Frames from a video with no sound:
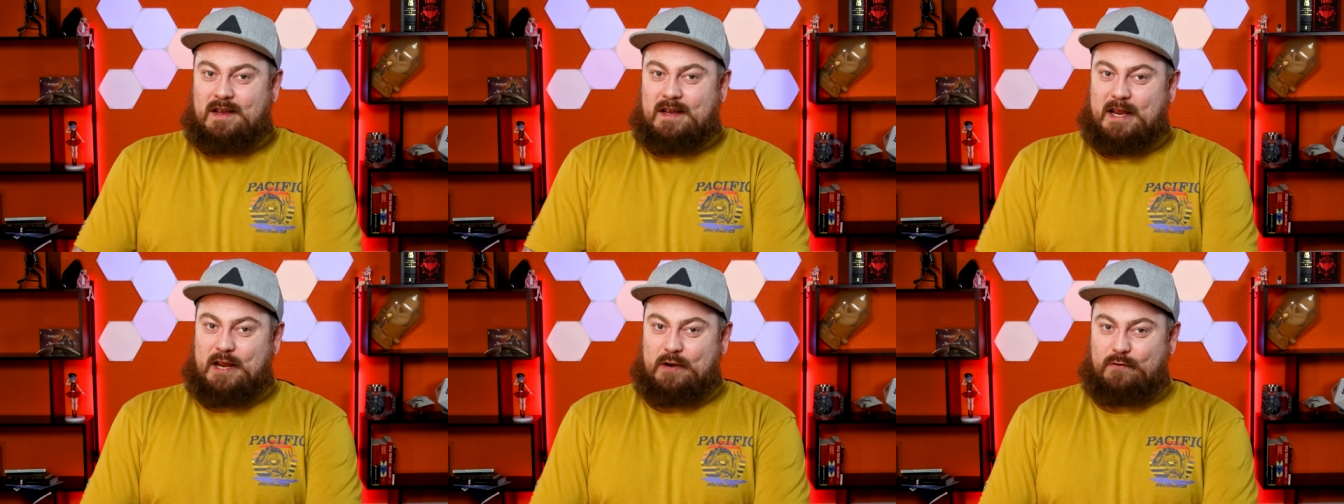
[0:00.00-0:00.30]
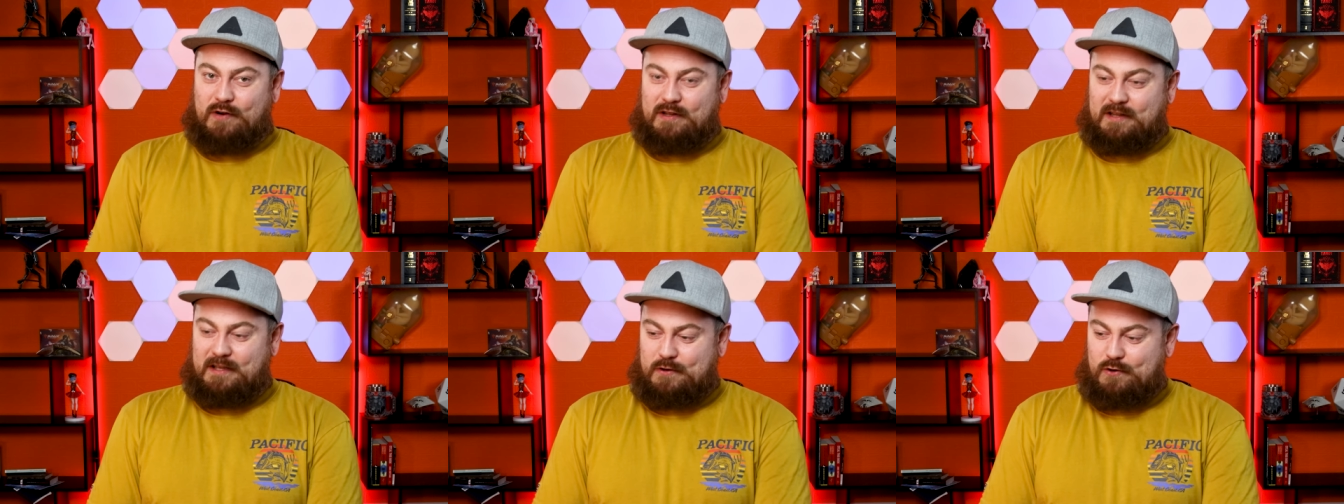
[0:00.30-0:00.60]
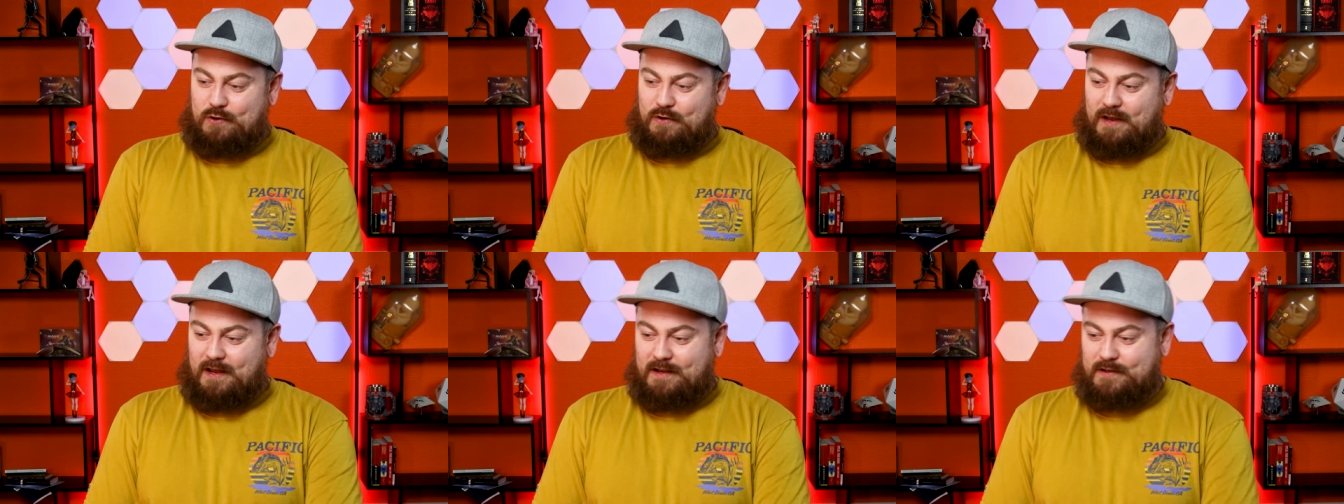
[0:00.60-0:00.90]
he really
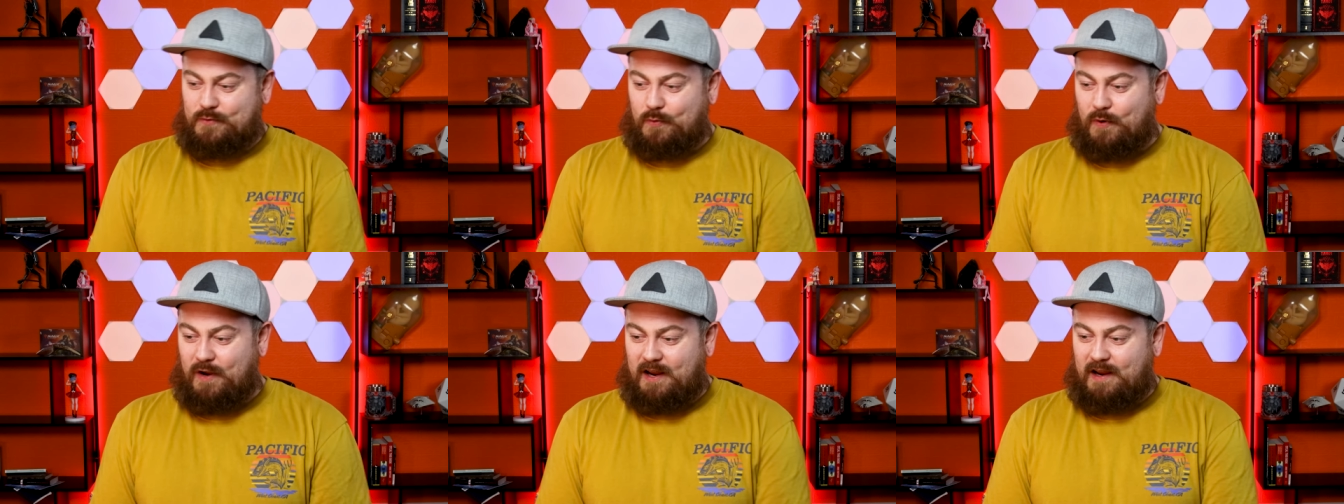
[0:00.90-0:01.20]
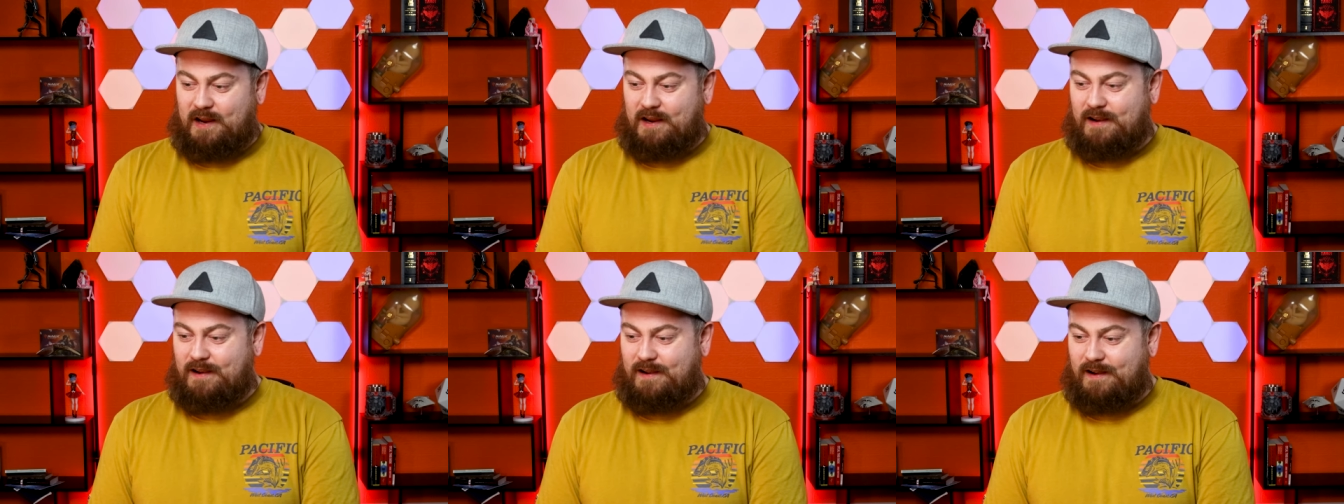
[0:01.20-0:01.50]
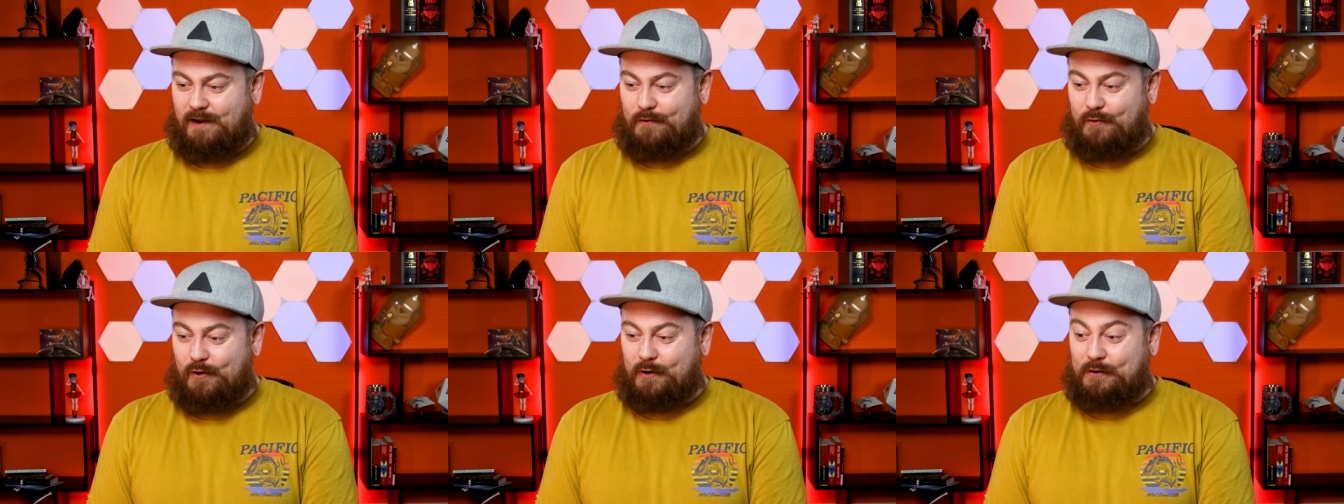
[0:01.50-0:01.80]
knew his way
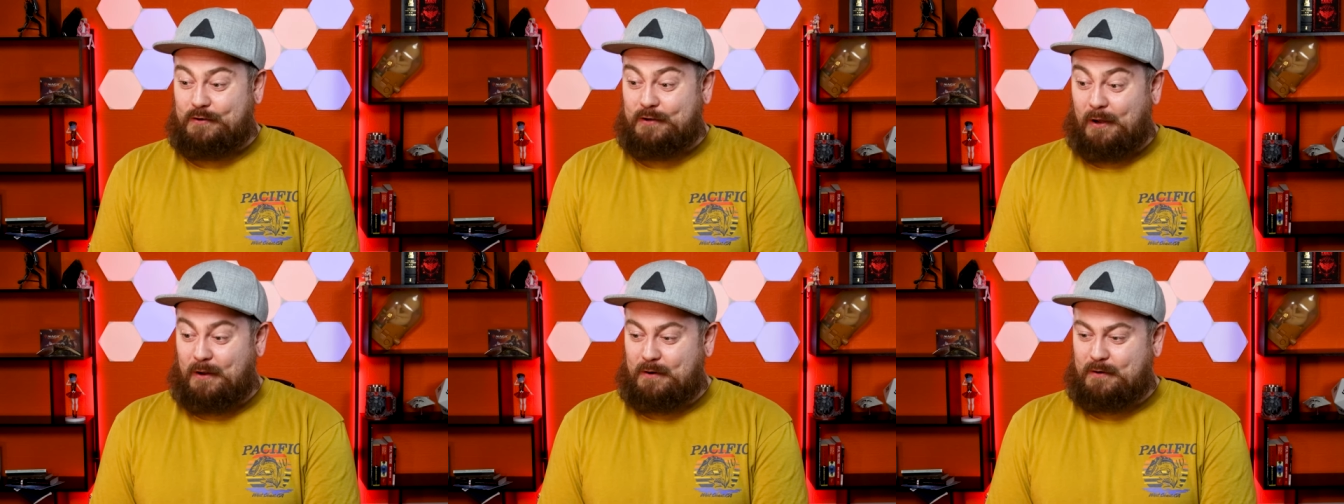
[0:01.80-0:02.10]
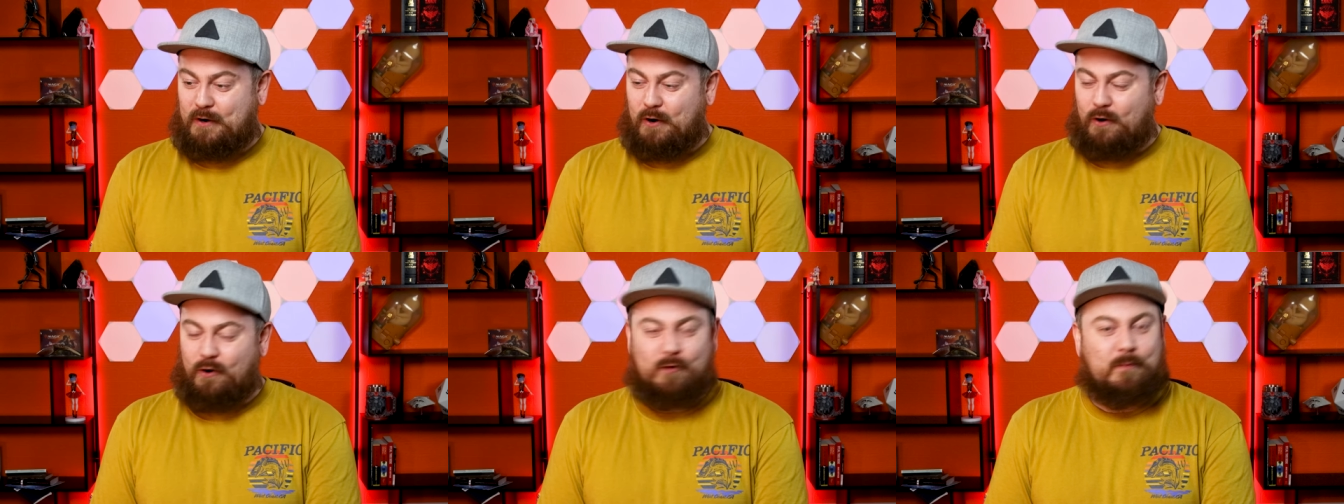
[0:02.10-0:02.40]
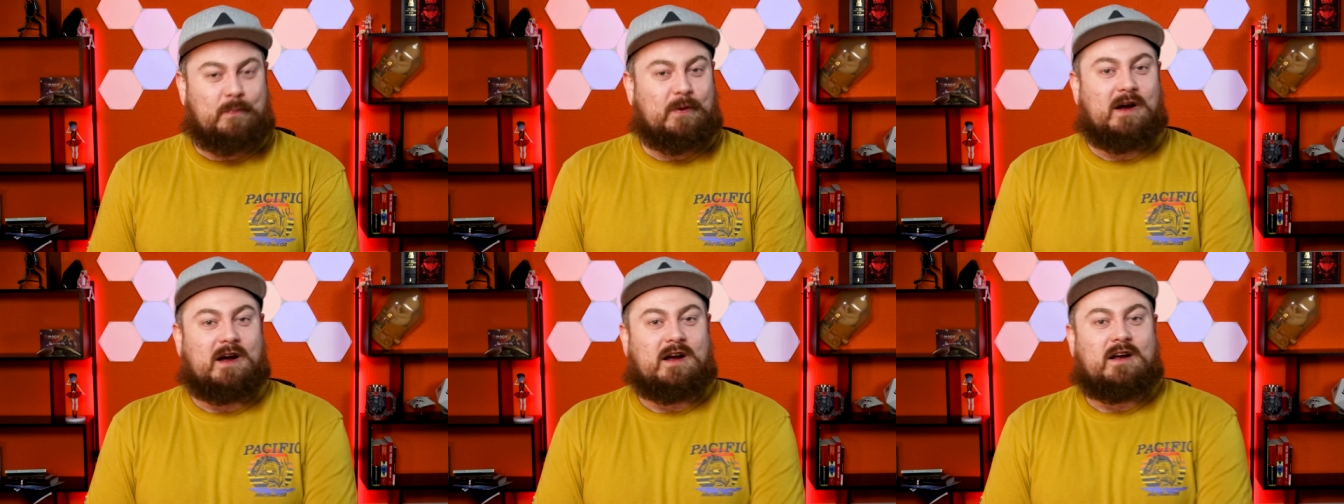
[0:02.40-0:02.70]
around her
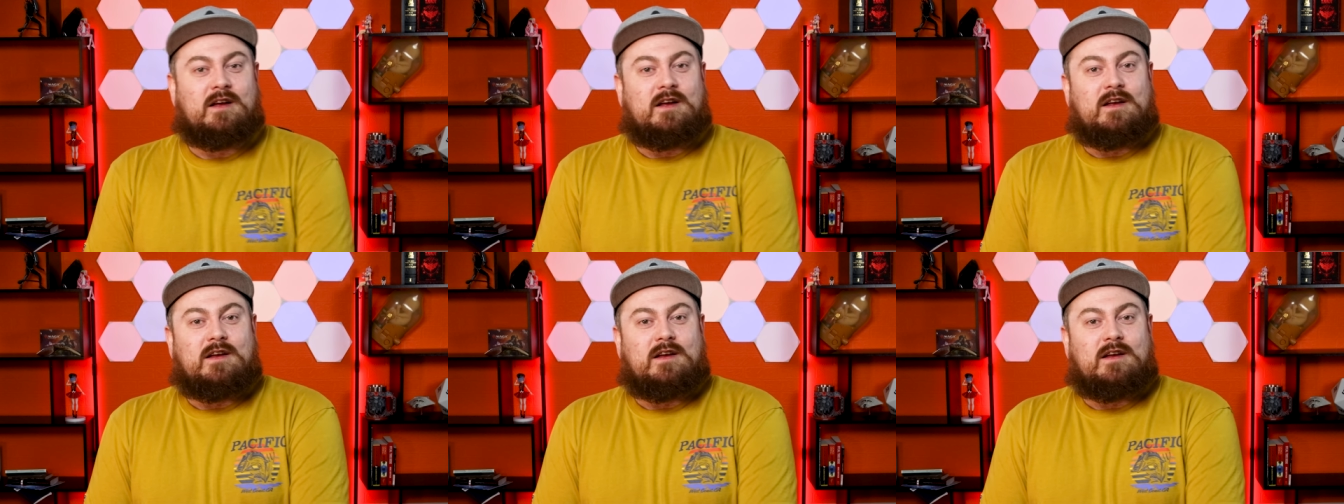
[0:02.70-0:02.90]
cockpit